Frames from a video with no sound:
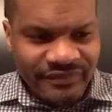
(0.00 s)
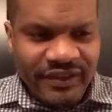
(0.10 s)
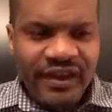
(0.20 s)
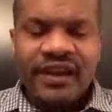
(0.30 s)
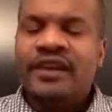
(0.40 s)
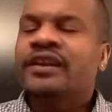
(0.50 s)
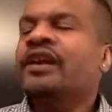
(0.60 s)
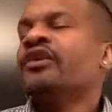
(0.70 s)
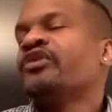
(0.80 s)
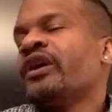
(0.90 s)
and Gail,
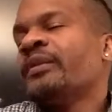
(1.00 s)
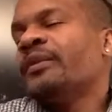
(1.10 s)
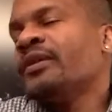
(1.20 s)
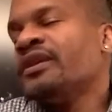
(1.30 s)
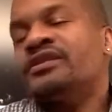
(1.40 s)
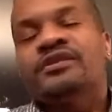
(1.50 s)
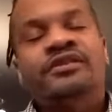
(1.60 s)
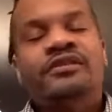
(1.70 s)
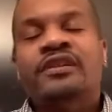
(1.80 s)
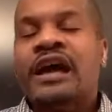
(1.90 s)
Grandmama's
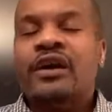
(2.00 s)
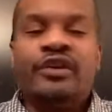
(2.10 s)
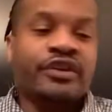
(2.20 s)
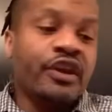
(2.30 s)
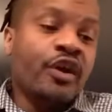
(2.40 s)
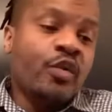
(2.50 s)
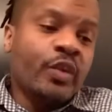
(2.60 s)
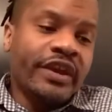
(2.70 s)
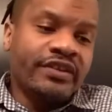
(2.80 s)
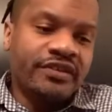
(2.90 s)
still out. Gail
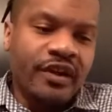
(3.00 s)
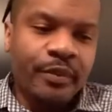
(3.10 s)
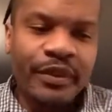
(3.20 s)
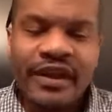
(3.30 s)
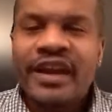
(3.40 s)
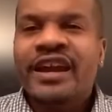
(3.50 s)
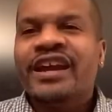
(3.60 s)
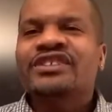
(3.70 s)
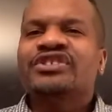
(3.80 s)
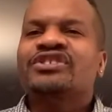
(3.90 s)
wakes up and
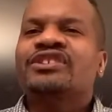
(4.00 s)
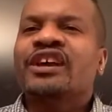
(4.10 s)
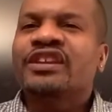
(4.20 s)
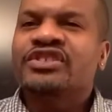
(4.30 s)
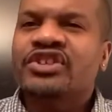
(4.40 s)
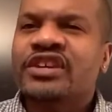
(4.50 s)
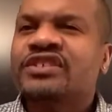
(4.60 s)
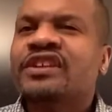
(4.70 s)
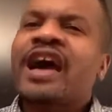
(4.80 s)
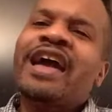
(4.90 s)
she's telling Jason,
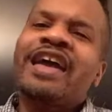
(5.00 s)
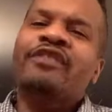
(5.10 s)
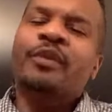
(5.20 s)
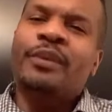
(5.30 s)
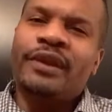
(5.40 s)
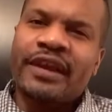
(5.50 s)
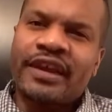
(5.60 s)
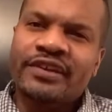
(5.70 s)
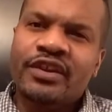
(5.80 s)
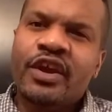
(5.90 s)
I have a
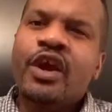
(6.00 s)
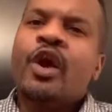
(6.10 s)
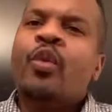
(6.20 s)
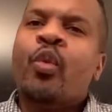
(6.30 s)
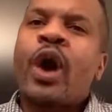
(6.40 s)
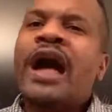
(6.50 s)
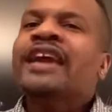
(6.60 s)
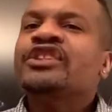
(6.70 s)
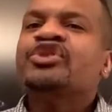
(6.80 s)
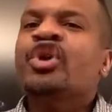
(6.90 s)
plan. Why
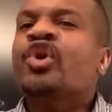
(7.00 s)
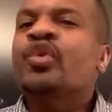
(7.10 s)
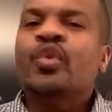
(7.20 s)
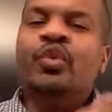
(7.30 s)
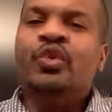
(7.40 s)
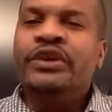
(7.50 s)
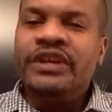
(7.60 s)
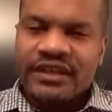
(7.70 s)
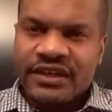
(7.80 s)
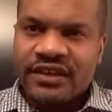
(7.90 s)
don't
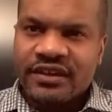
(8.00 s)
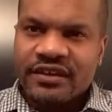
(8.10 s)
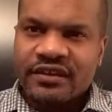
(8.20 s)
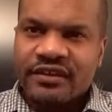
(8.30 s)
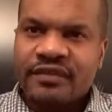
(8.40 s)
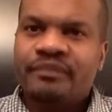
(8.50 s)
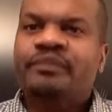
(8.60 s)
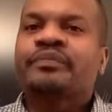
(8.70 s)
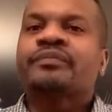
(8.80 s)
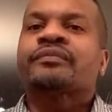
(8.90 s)
we
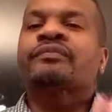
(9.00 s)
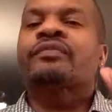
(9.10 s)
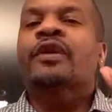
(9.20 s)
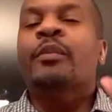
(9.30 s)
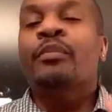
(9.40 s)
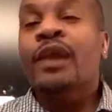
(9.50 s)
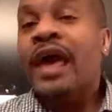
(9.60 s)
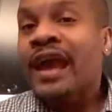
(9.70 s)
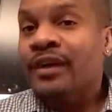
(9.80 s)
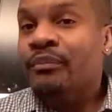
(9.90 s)

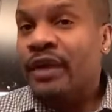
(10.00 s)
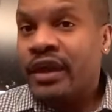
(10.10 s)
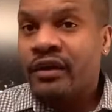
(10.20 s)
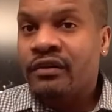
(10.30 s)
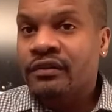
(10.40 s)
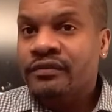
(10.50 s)
blackmail